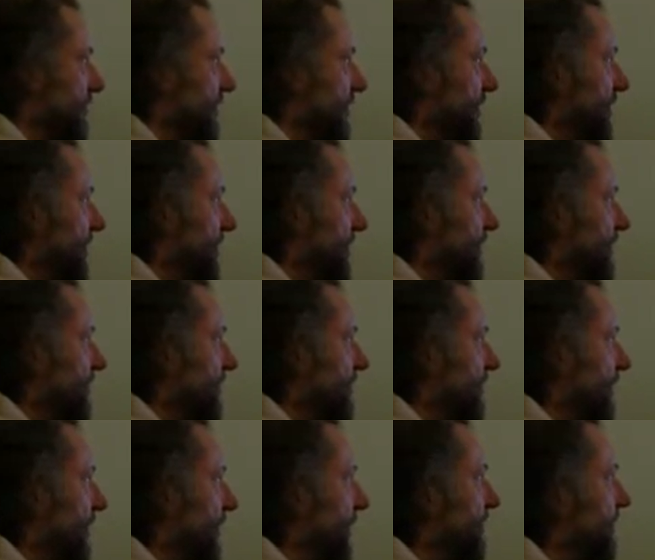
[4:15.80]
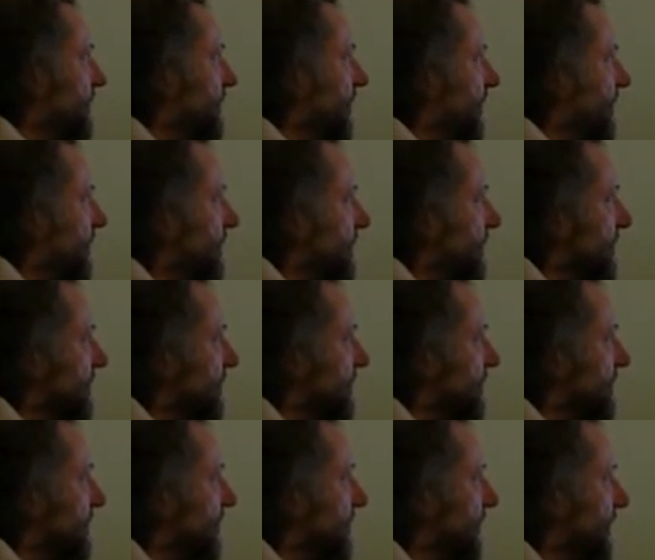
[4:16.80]
against, and then
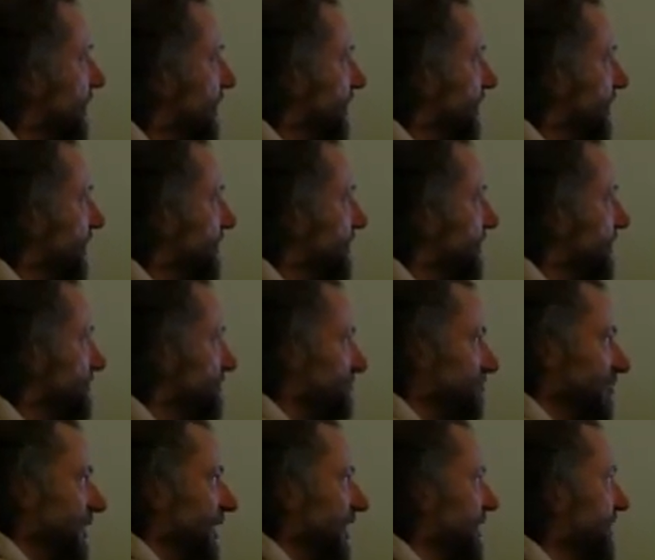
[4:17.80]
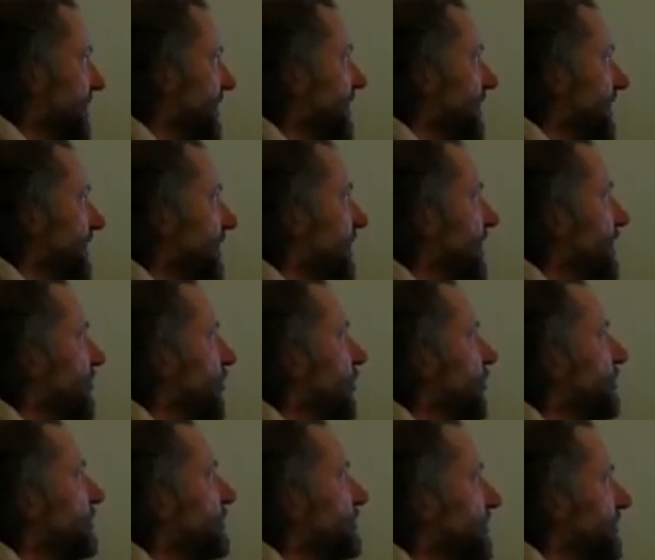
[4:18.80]
again it
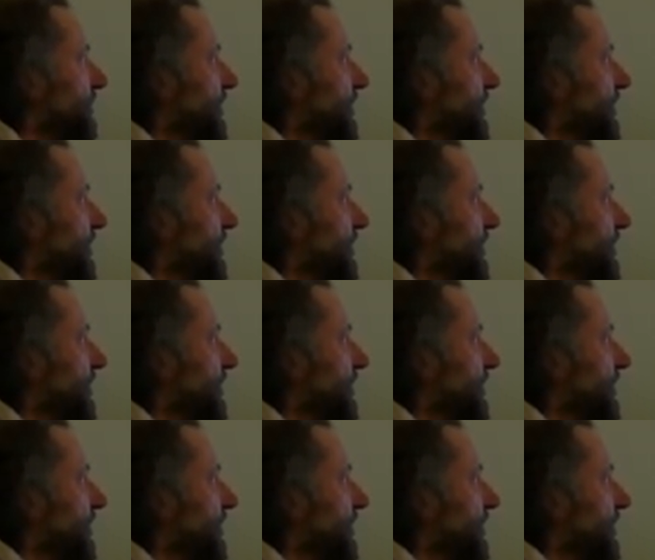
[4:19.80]
all